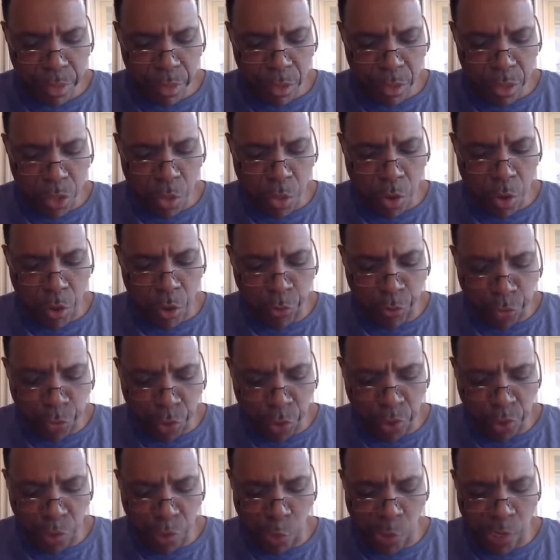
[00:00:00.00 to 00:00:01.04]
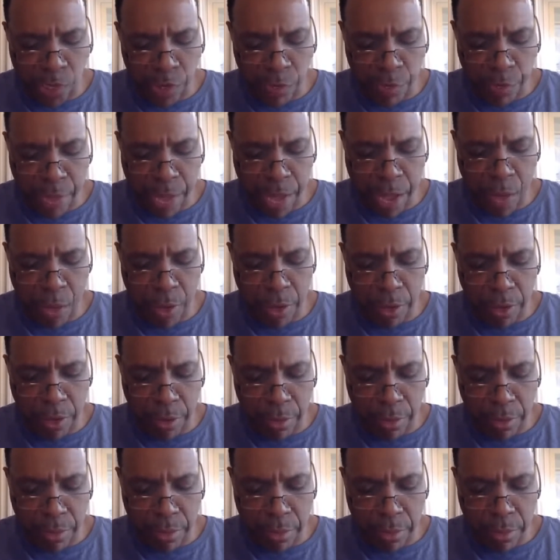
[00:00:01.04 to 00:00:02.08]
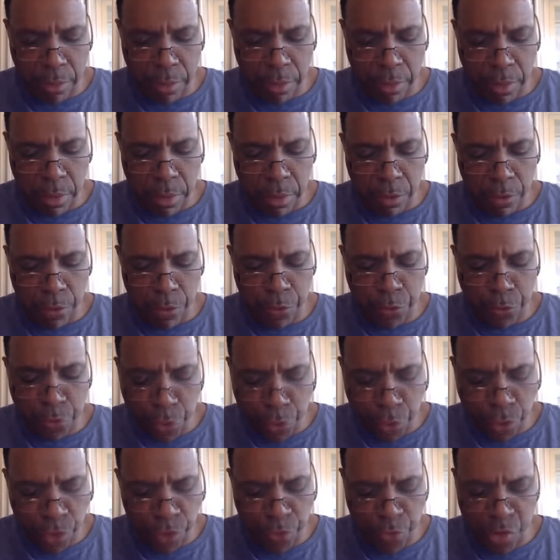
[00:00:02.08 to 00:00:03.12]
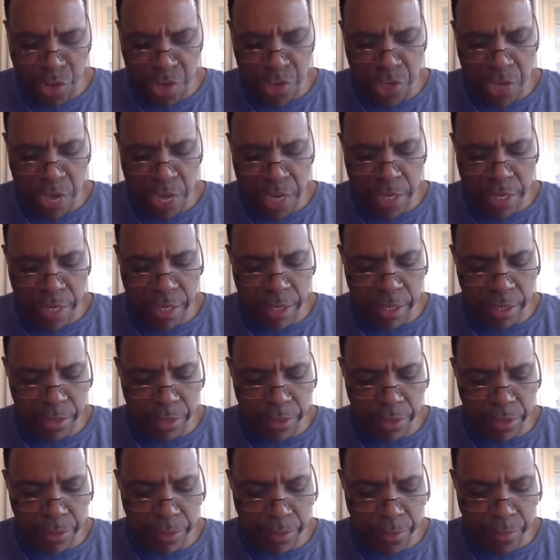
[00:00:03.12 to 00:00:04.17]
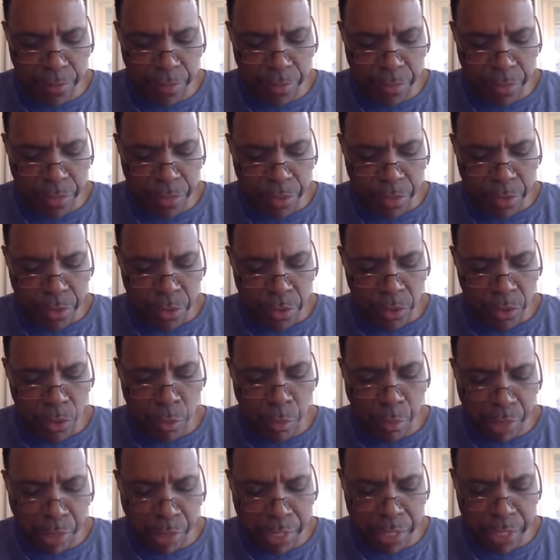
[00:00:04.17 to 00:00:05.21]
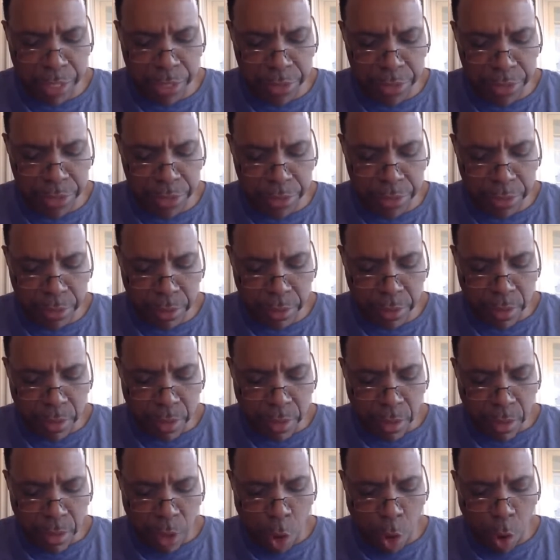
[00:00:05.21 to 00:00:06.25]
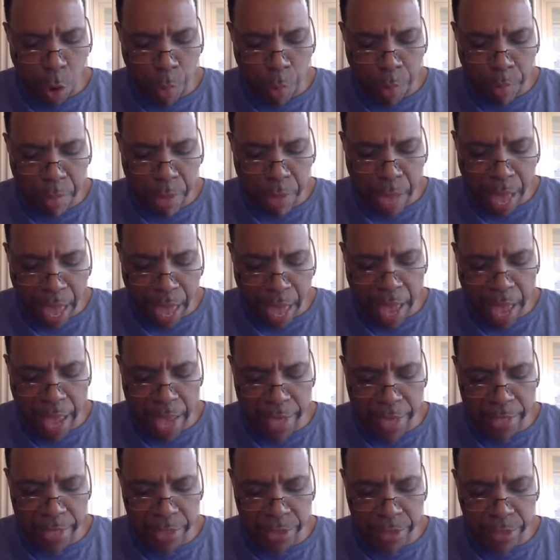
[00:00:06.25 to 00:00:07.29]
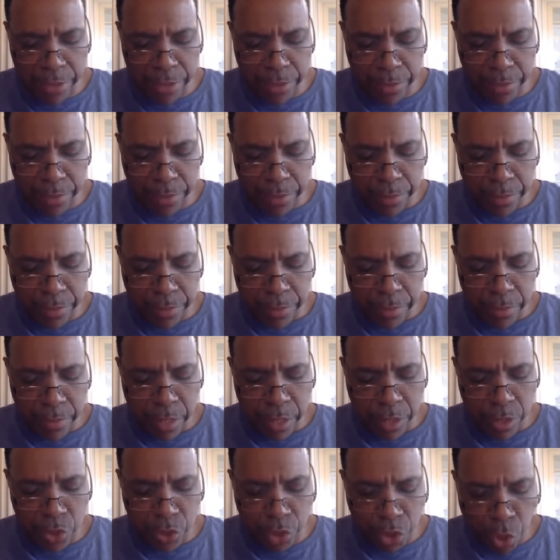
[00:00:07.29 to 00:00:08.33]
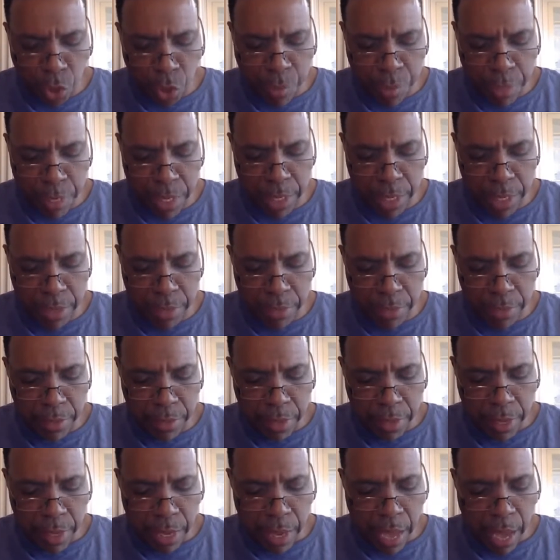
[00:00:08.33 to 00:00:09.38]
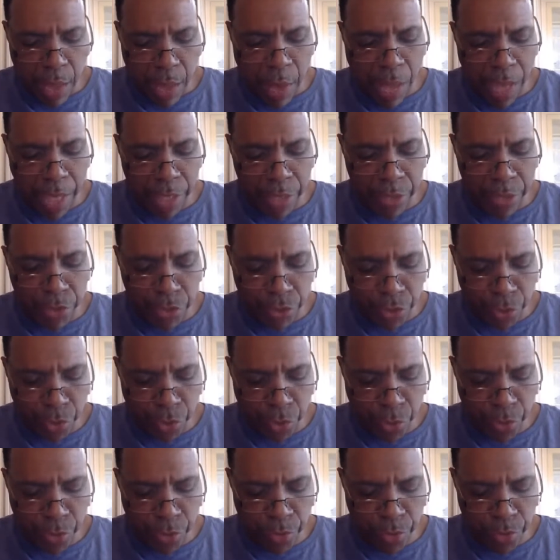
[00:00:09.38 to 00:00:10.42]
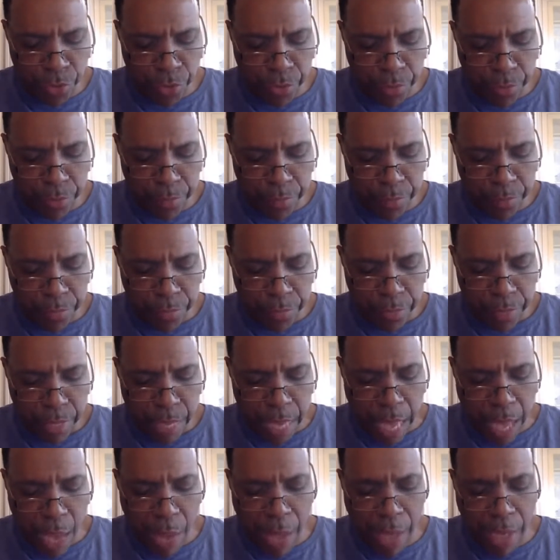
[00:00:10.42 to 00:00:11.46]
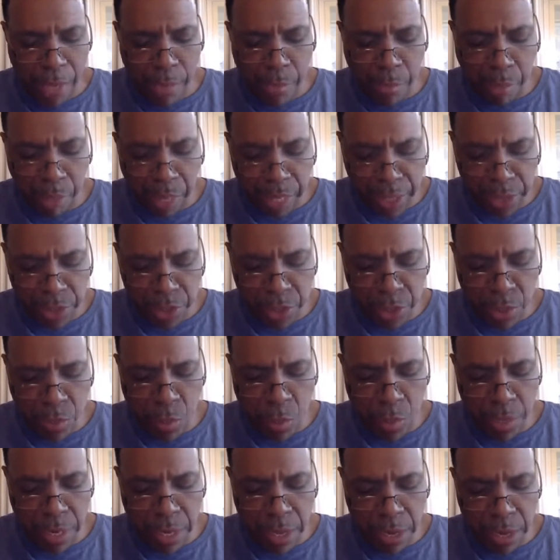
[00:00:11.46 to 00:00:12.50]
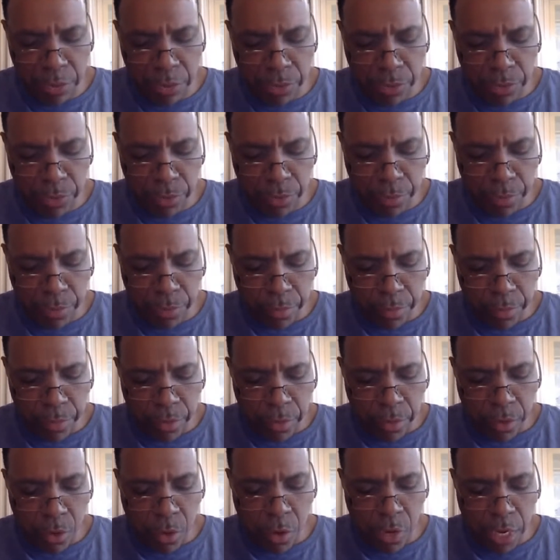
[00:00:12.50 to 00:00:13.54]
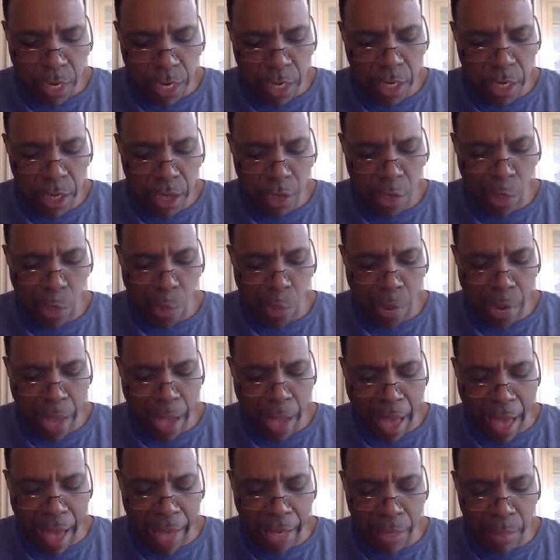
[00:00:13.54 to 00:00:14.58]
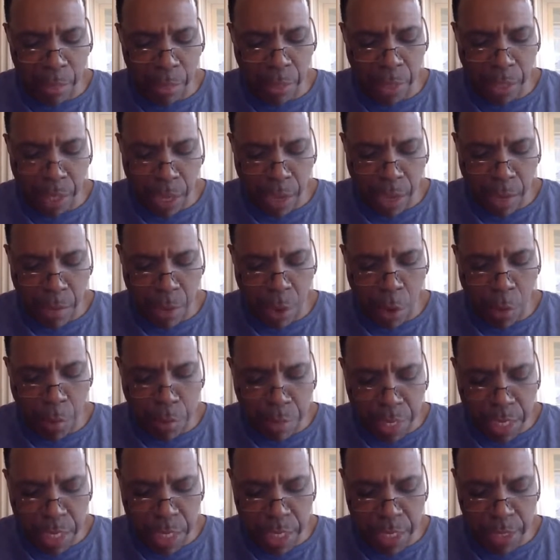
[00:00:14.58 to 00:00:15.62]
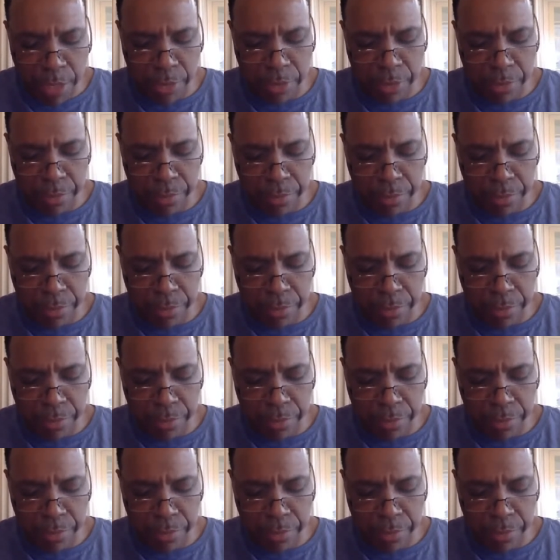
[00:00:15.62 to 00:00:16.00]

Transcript: You are full of creative power, full of fresh ideas. So please open my eyes and show me how I can serve, how I can bless someone else, or any other way I can become obedient